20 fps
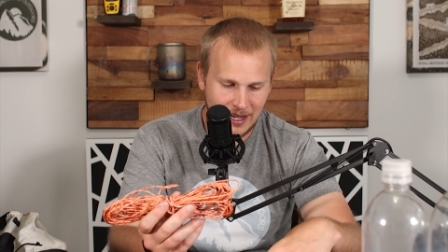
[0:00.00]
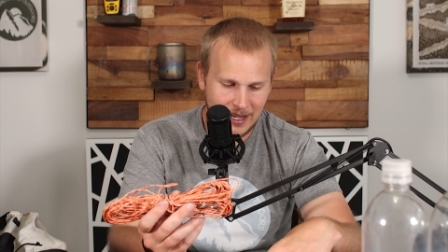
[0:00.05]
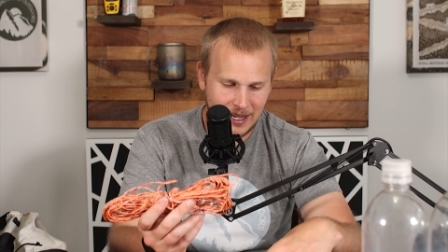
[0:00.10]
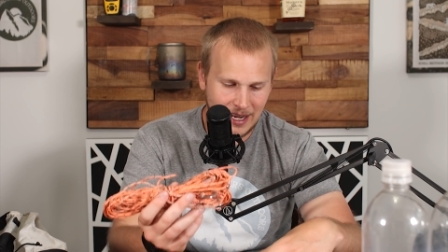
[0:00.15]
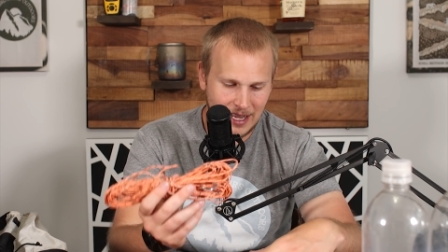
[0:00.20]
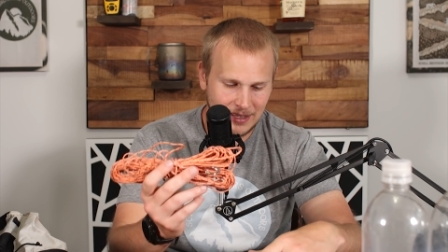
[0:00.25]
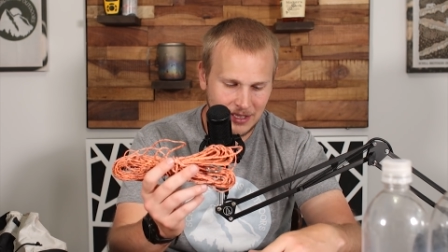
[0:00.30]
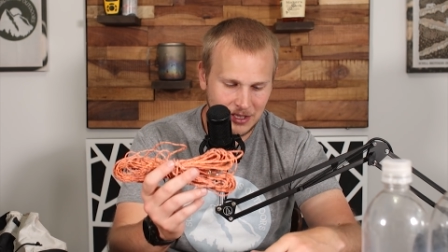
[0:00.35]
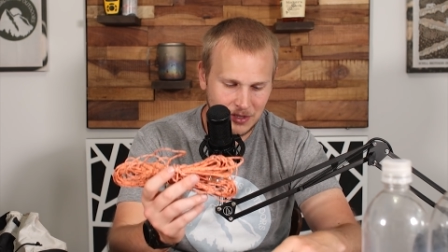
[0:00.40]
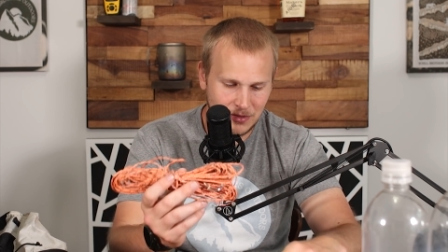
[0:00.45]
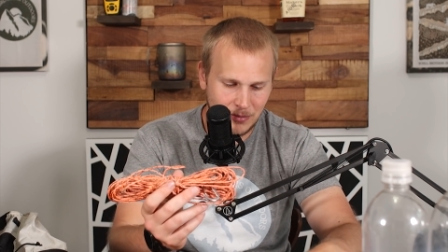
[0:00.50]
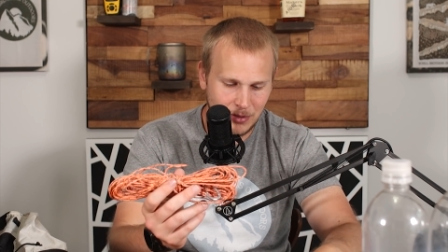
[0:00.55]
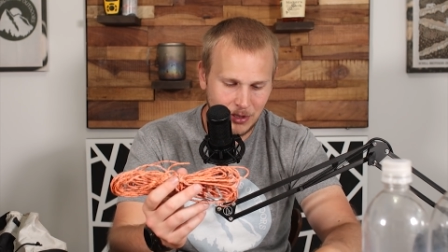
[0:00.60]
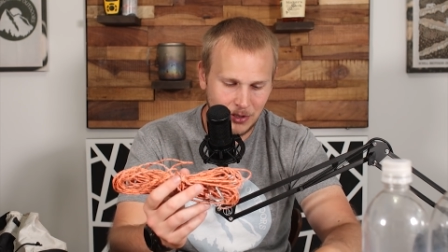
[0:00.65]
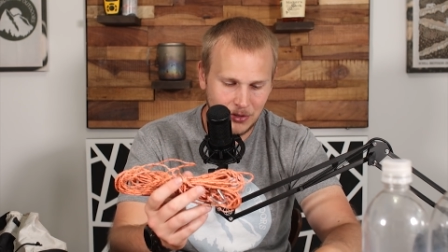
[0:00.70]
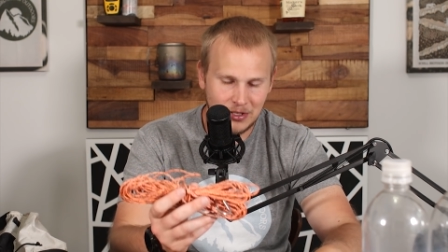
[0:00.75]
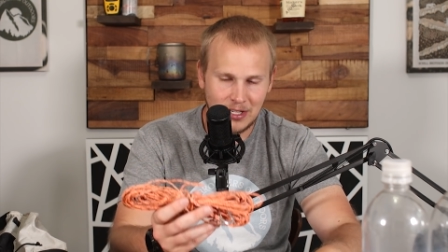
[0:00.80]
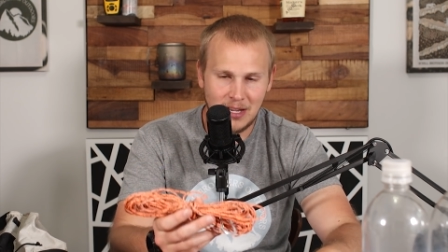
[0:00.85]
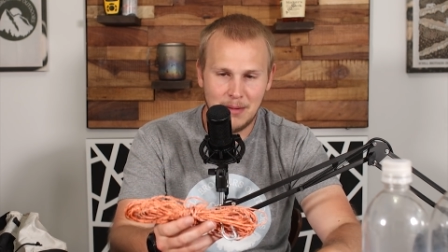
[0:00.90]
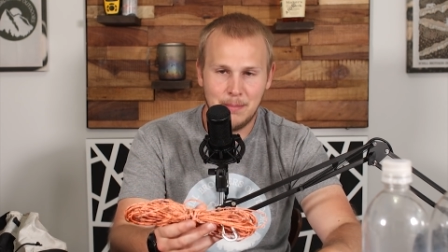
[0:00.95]
I got this from
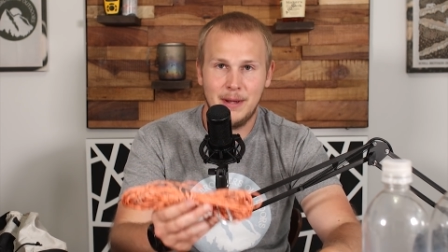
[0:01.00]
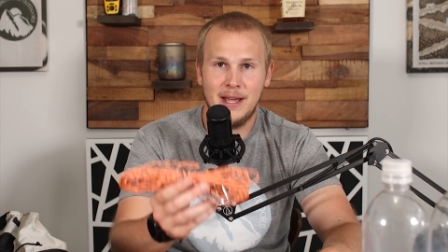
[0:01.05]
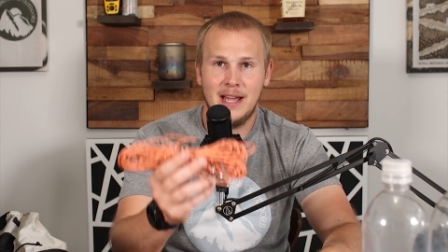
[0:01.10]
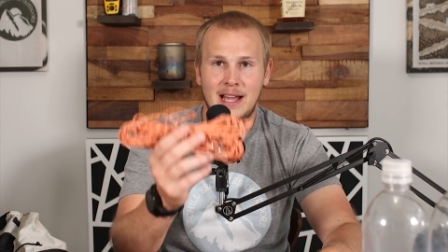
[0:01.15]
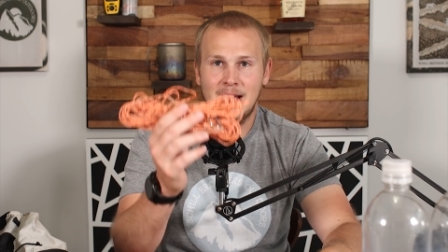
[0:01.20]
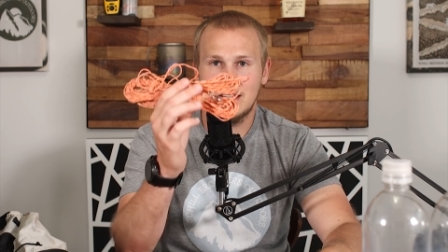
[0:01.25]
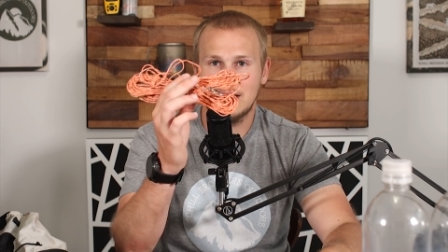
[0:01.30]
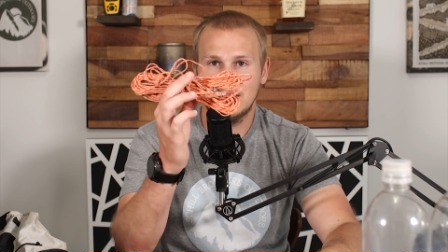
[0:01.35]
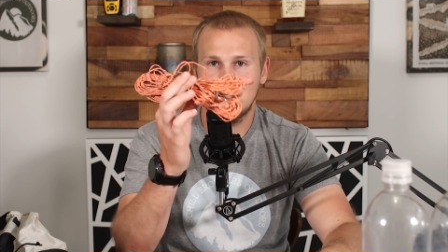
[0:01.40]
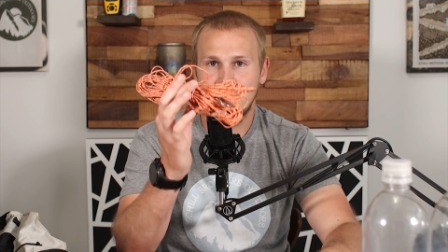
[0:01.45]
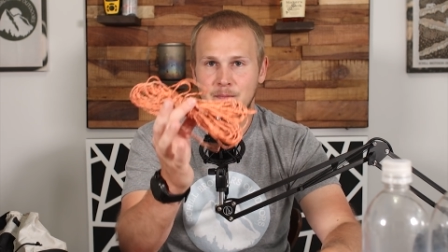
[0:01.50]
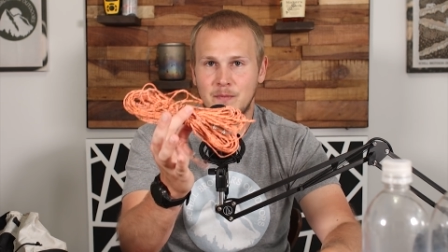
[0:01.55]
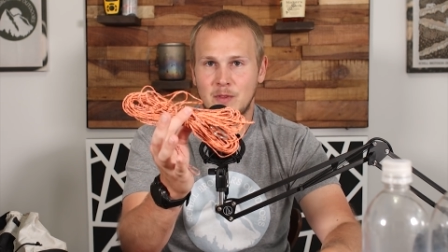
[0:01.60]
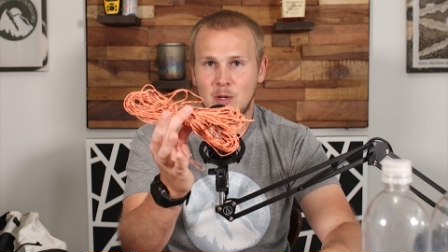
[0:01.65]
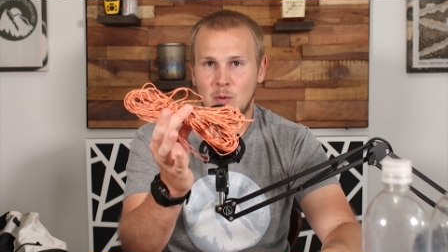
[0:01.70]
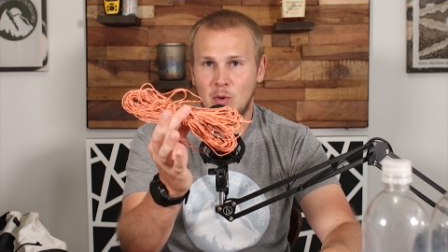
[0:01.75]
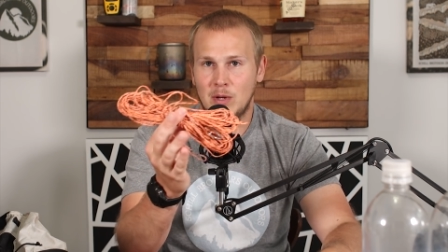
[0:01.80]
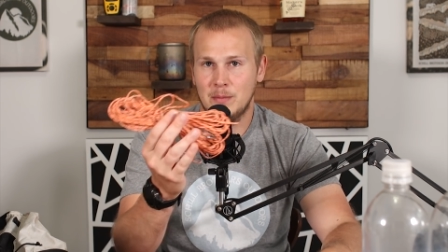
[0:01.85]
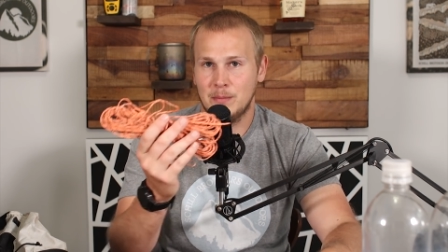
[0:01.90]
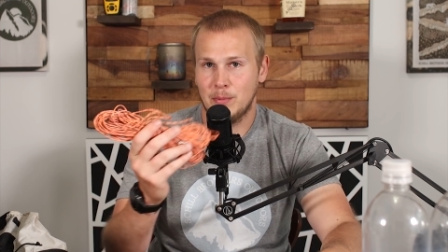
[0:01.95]
Hilltop Packs,
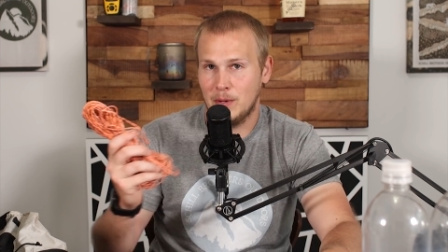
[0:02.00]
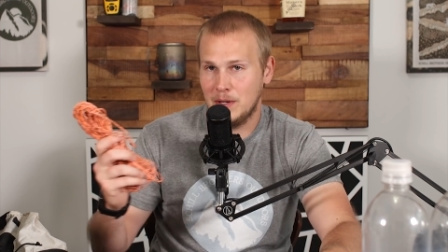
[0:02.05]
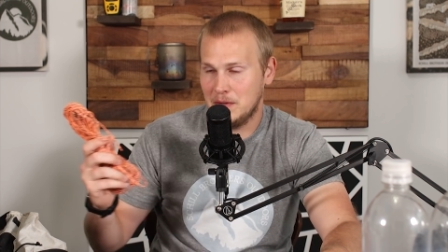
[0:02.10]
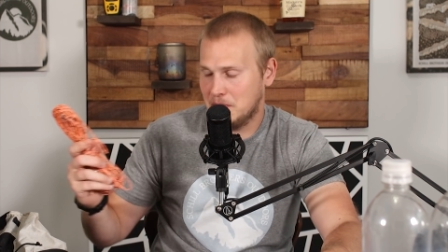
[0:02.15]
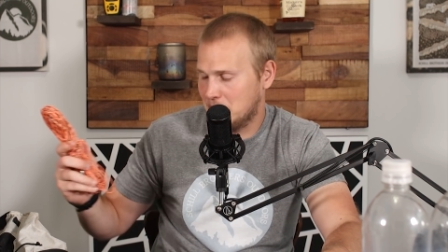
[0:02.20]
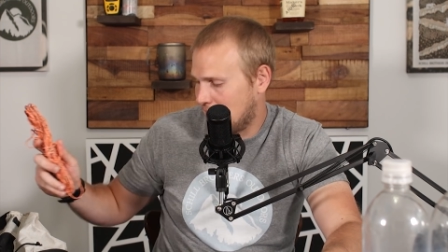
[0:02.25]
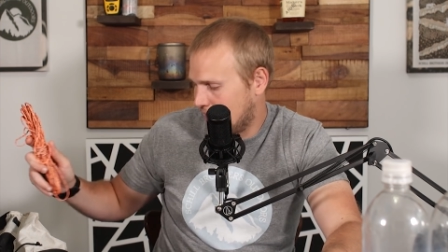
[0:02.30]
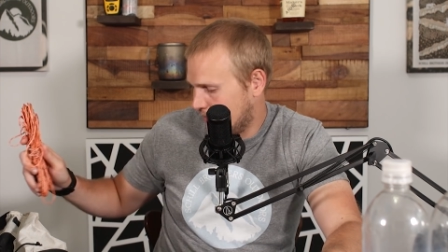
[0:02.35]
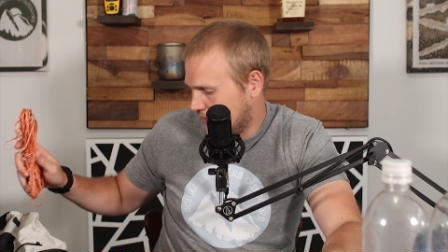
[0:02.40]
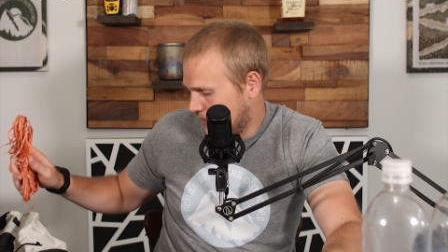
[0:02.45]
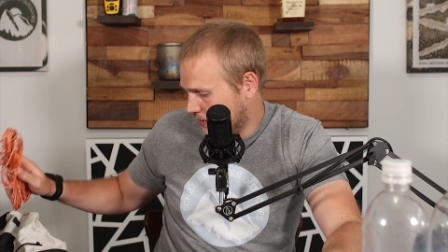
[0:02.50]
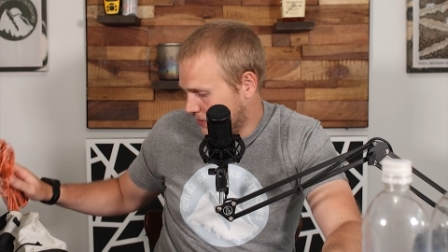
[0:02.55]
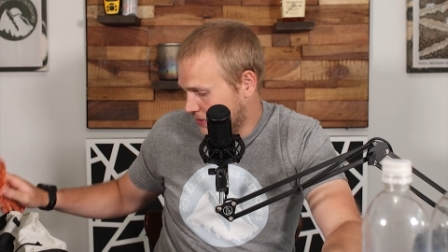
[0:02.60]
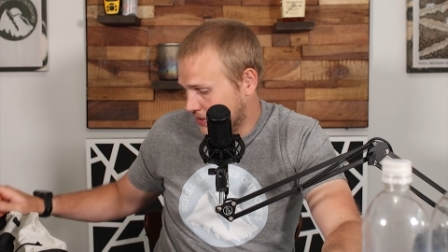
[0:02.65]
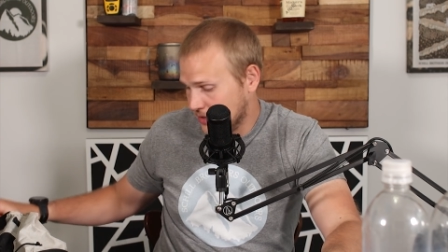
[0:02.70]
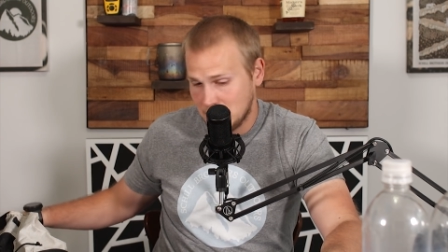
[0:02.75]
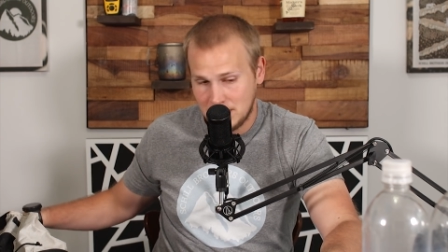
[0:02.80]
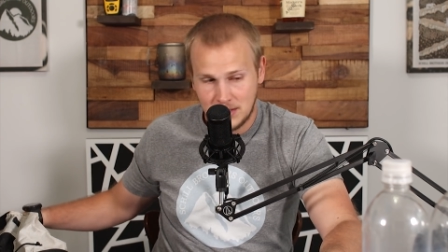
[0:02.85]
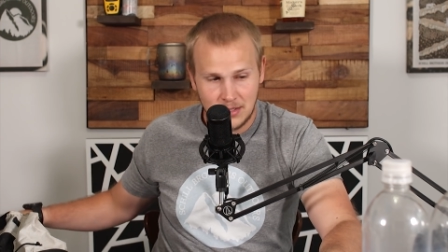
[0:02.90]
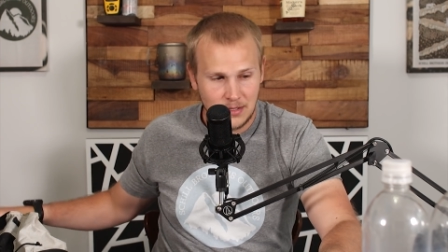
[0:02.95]
1.5
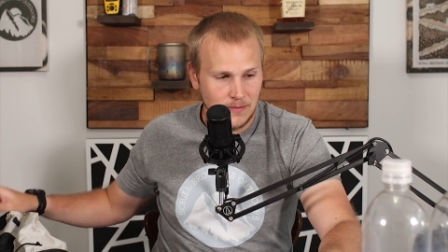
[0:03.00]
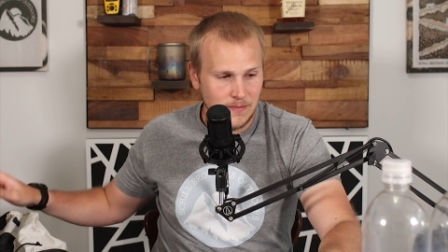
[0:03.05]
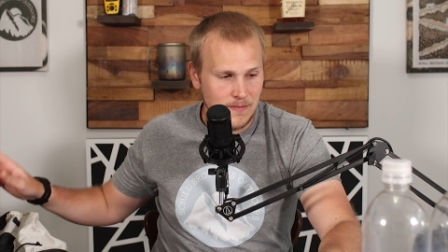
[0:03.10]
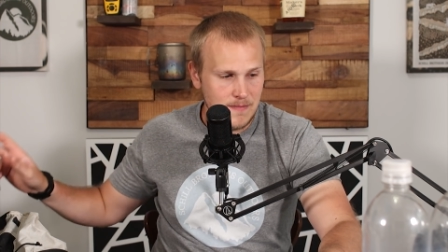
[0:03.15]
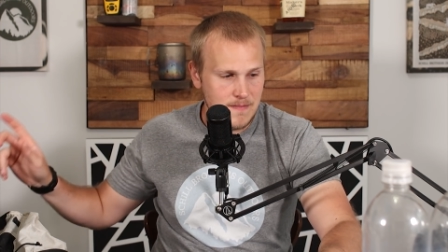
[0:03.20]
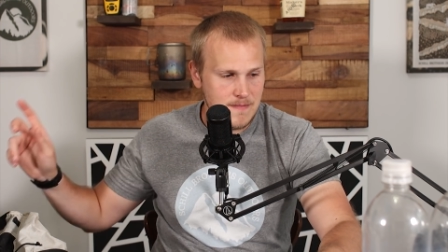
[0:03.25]
ounces.